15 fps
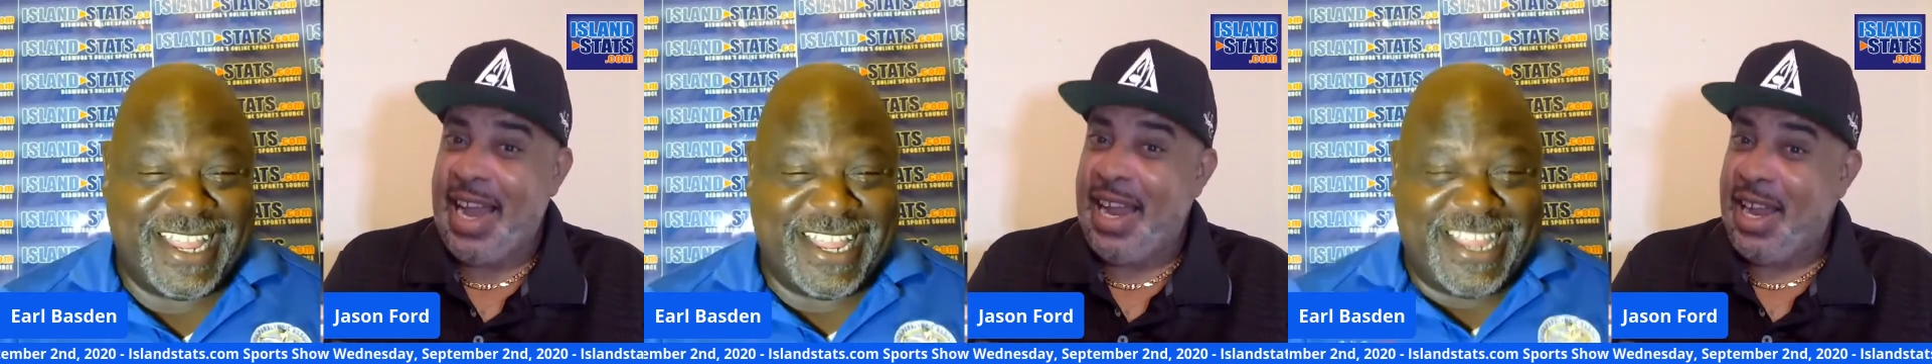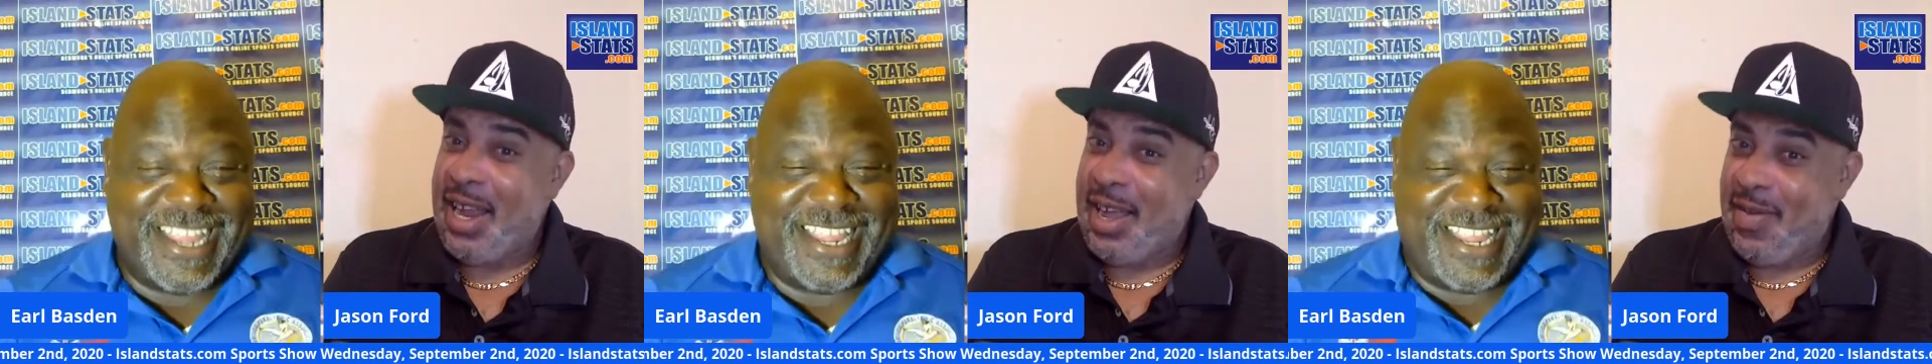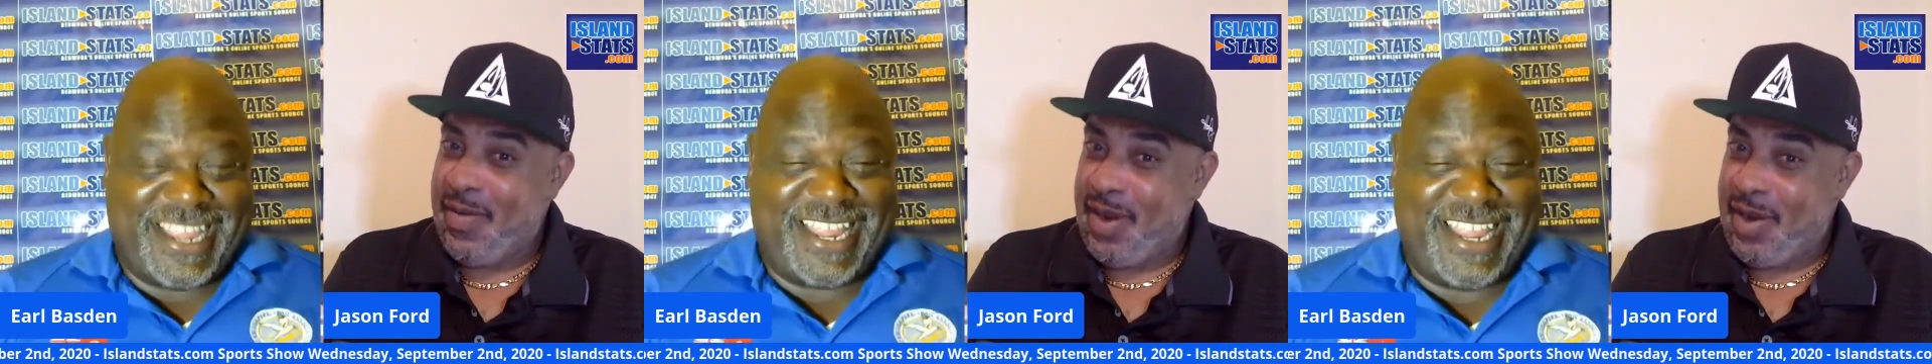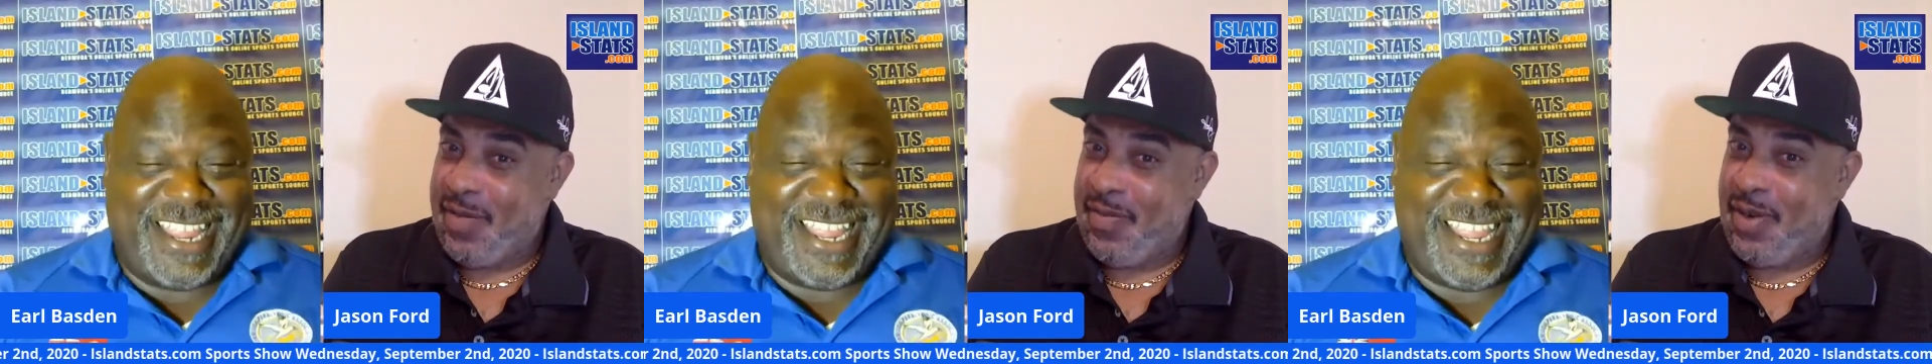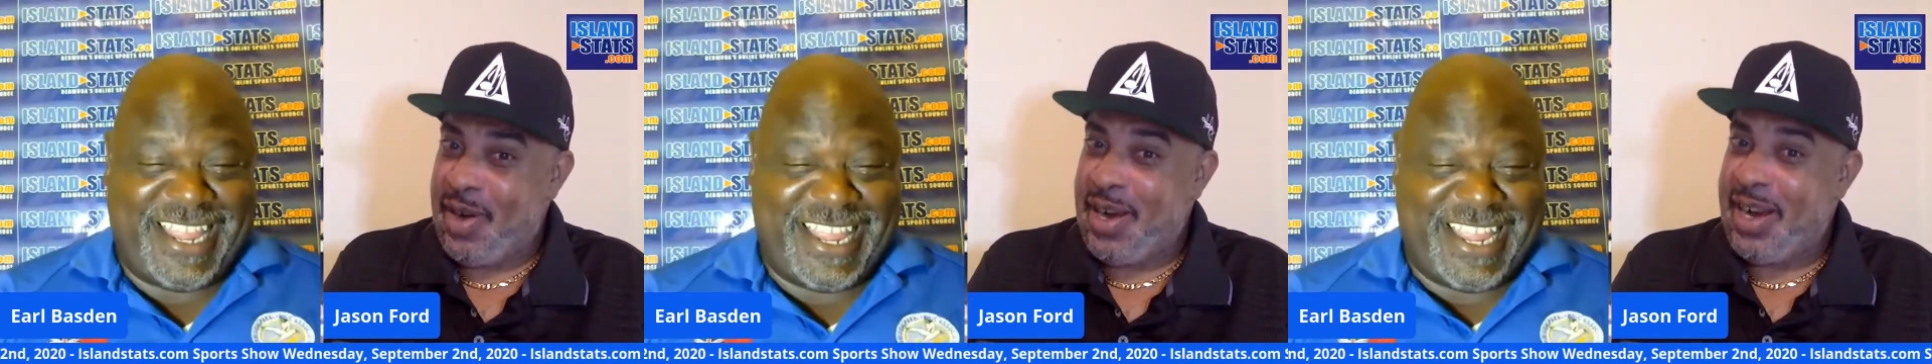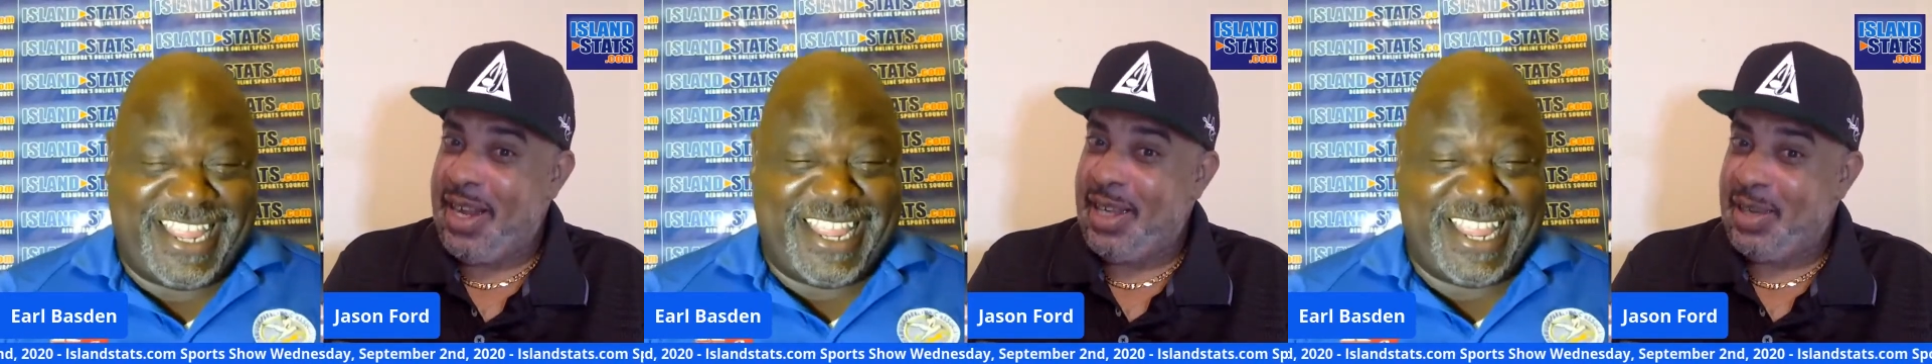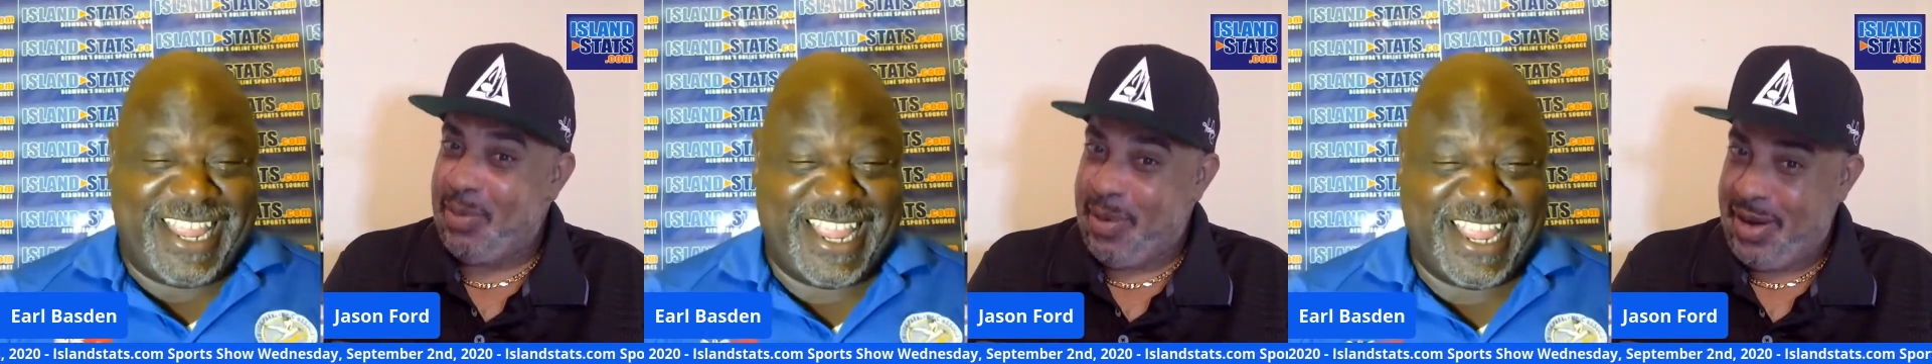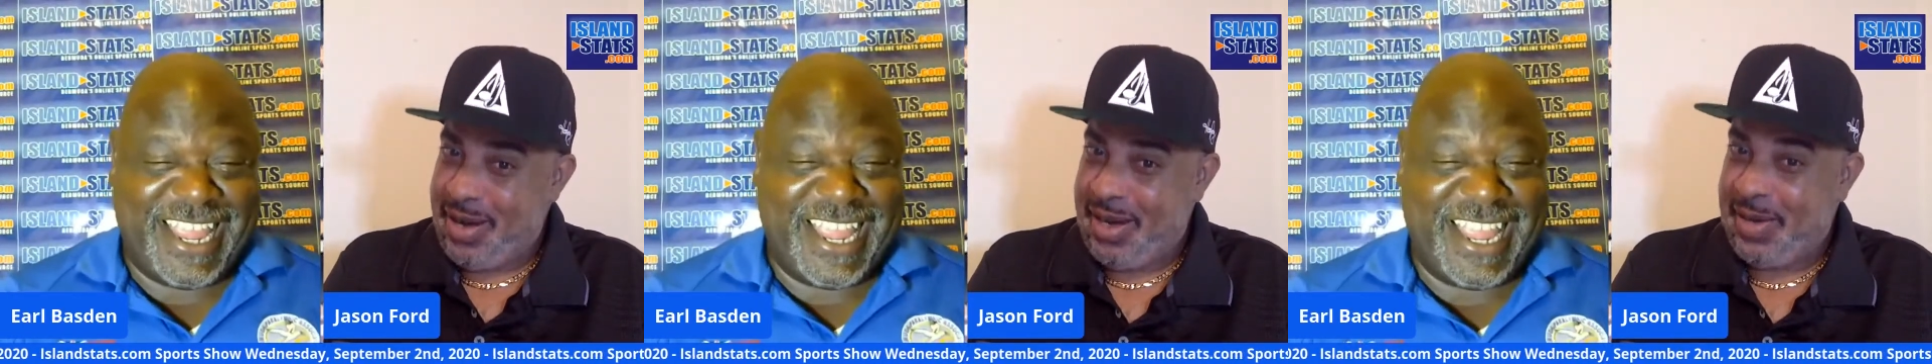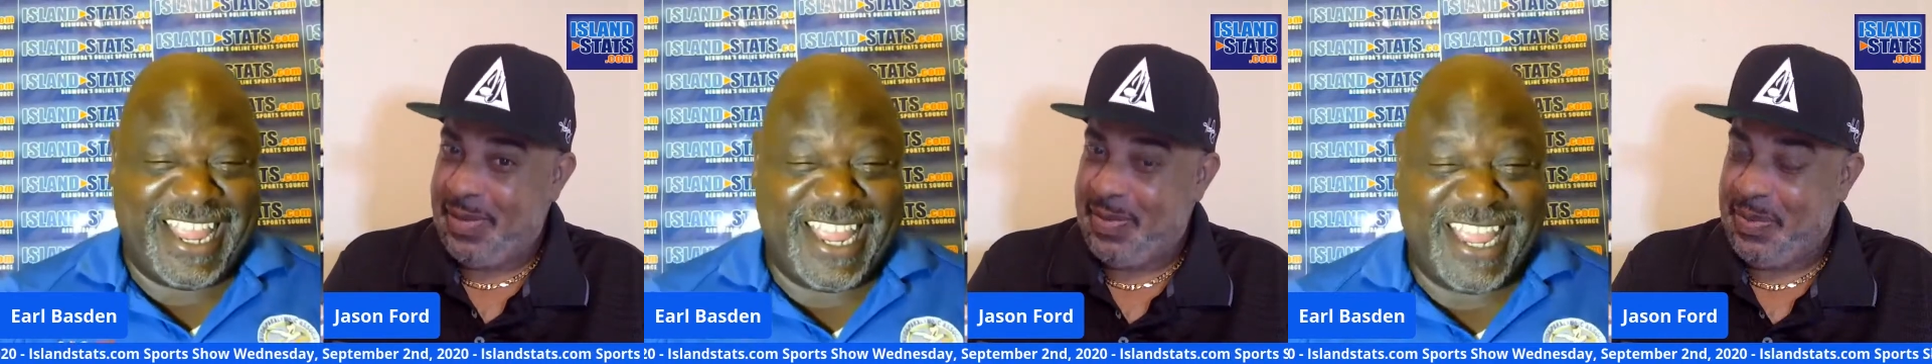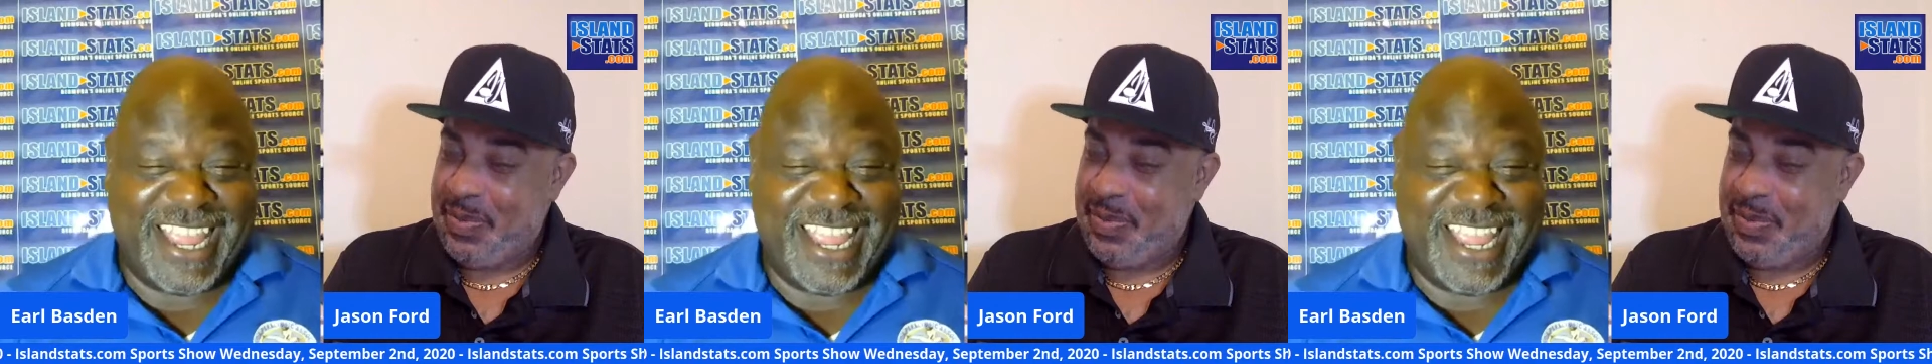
love Vernon A. Springer.